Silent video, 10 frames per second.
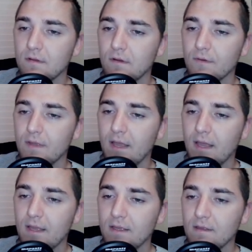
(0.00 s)

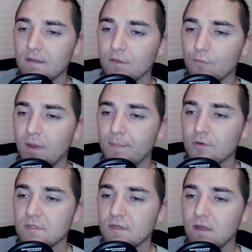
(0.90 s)
Okay. The
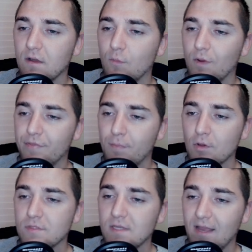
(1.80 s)
Reapers with
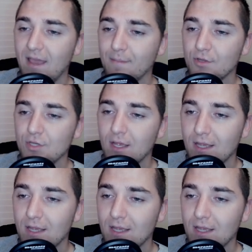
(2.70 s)
boosted damage